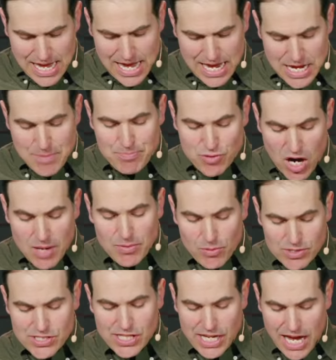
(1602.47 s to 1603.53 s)
Uh, he probably
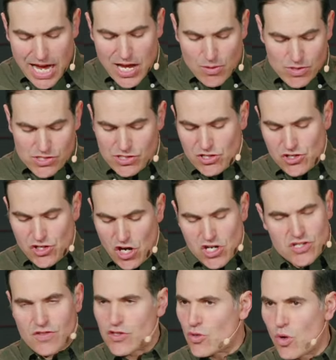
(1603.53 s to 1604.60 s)
was the guy who was in
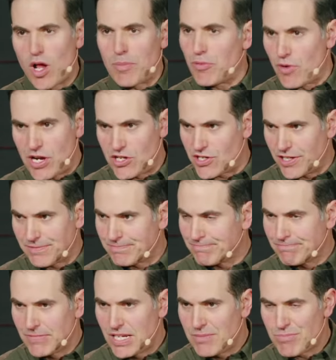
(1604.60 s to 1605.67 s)
charge of this whole operation.
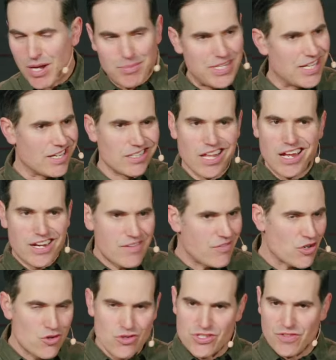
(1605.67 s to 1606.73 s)
Probably done a lot of
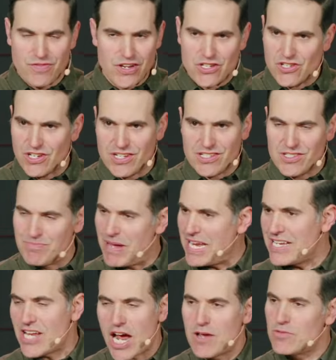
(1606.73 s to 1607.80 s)
different crucifixions
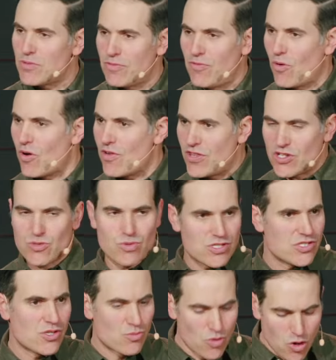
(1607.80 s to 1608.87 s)
many times before. This
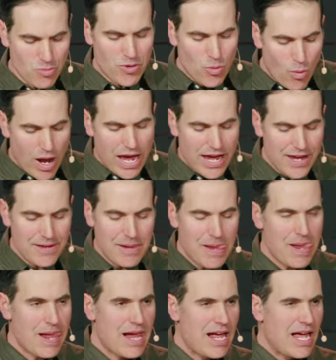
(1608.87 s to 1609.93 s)
was the Roman way.
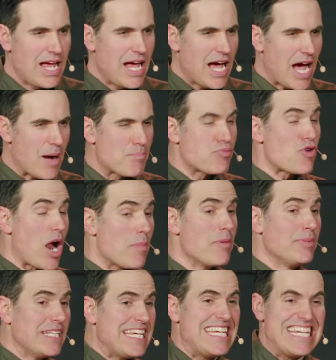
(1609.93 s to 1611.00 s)
Uh,
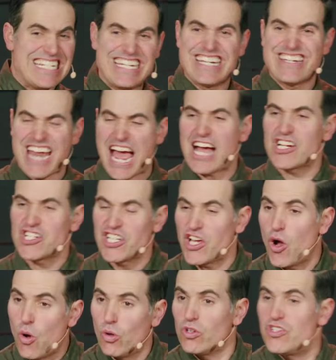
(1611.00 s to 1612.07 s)
probably he didn't
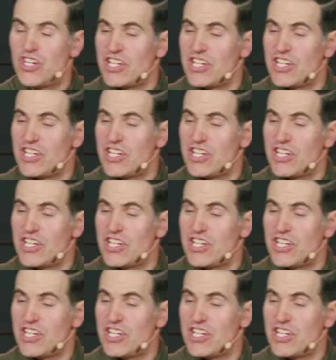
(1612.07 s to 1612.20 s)
actually hold